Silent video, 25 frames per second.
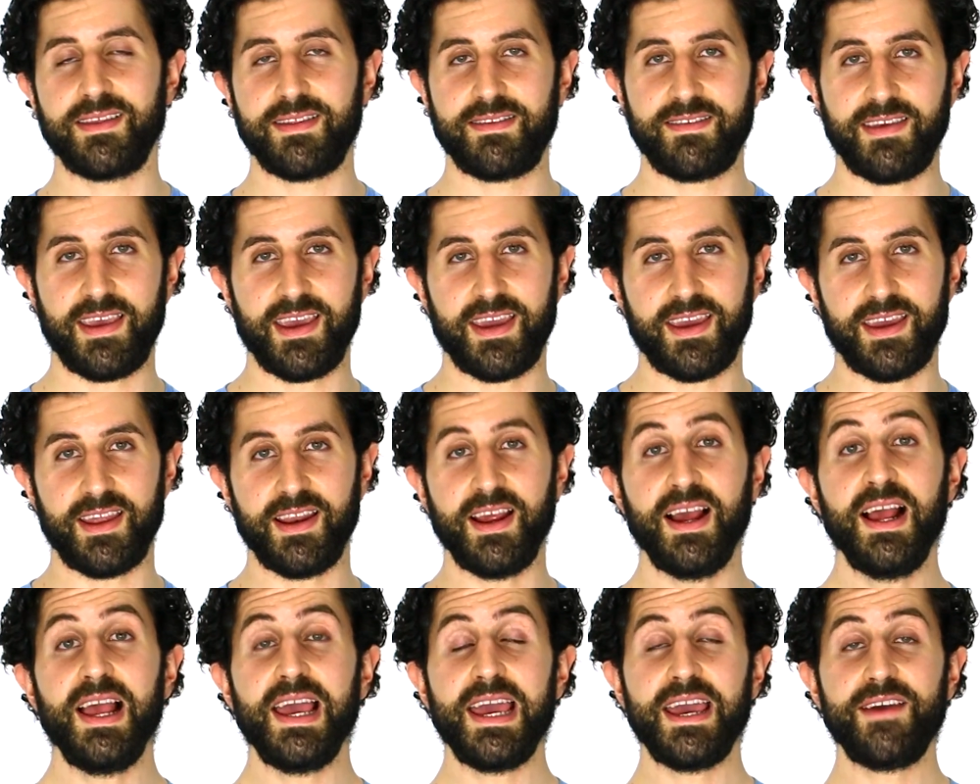the ticket.
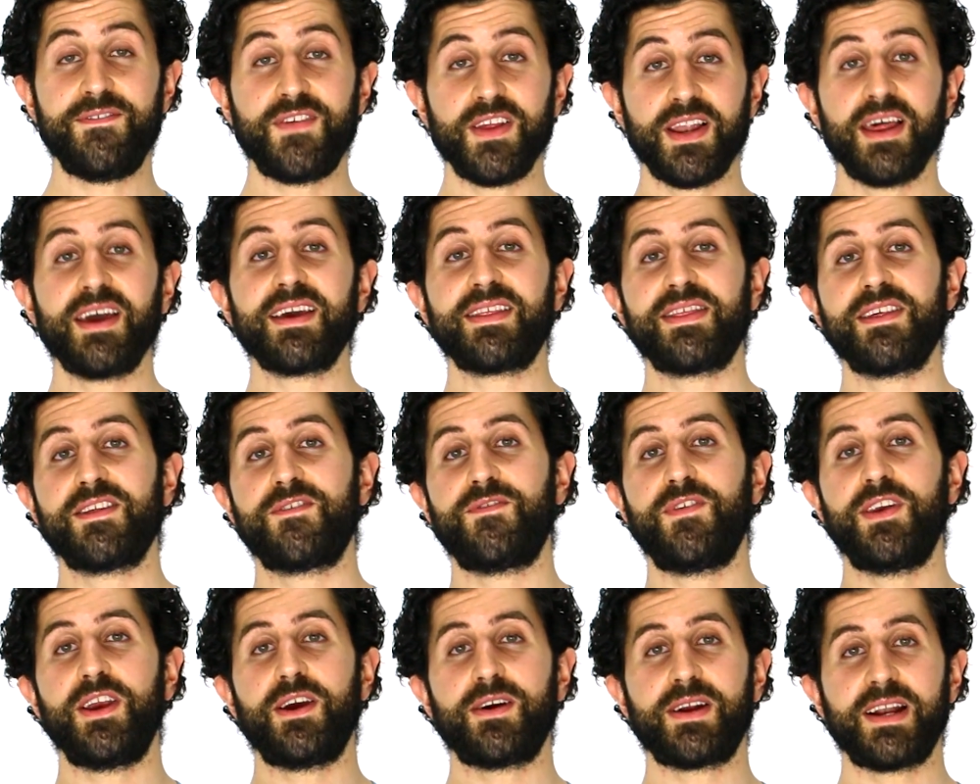If you like this
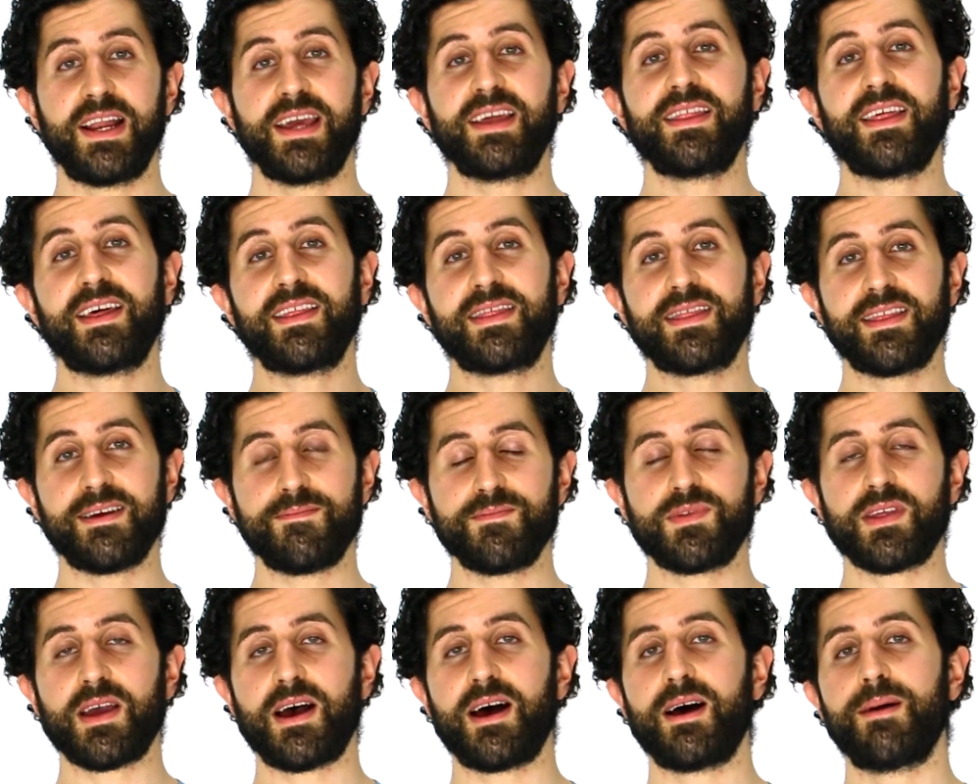video, click that
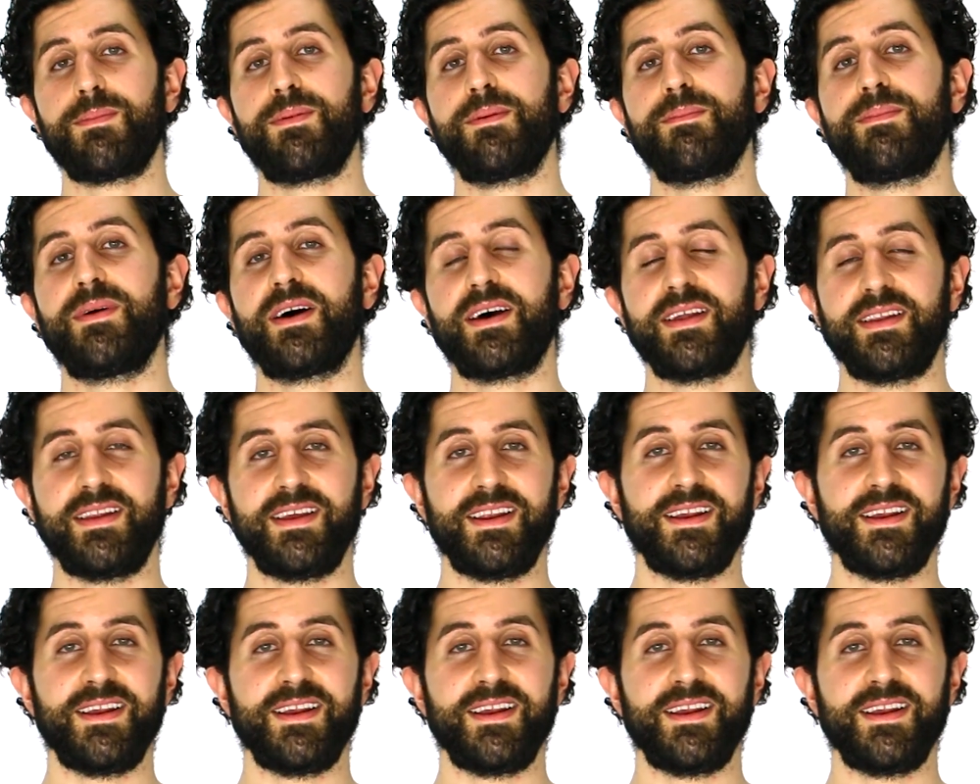thumbs up button,